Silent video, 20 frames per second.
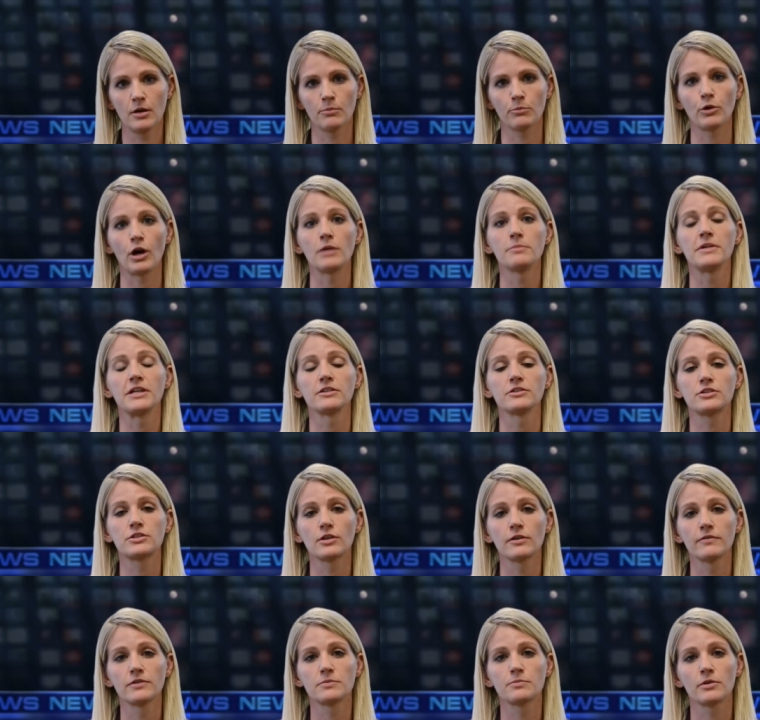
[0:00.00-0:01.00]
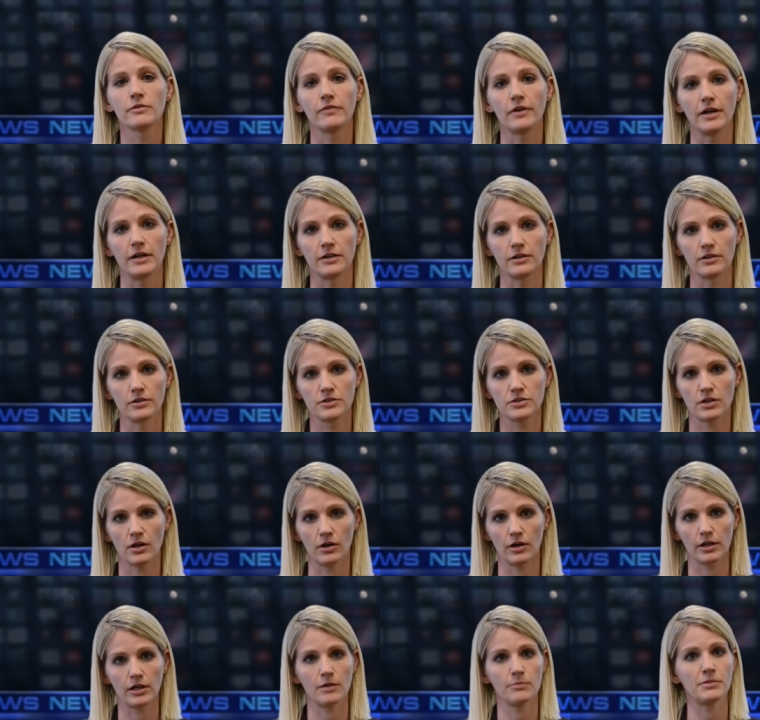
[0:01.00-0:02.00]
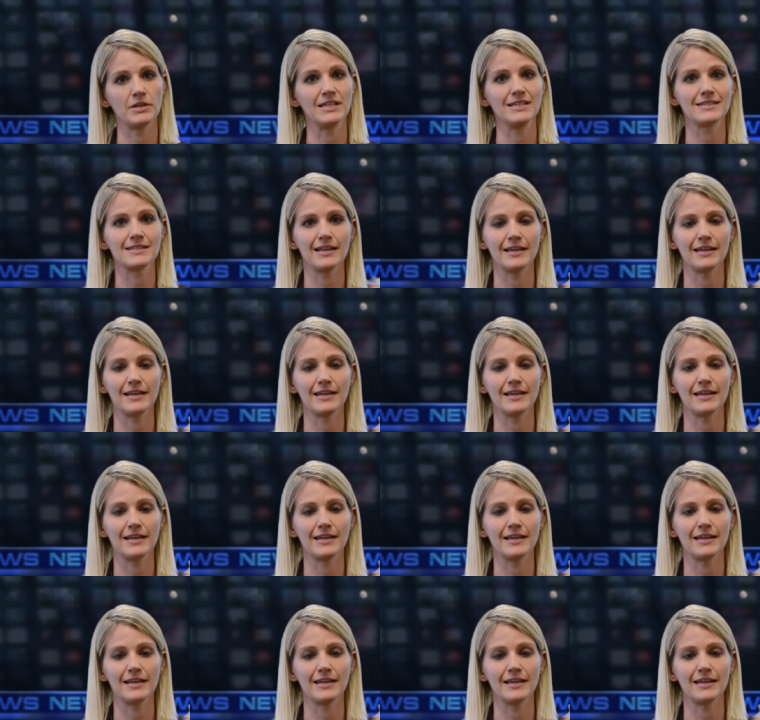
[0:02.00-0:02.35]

Broadband service providers are companies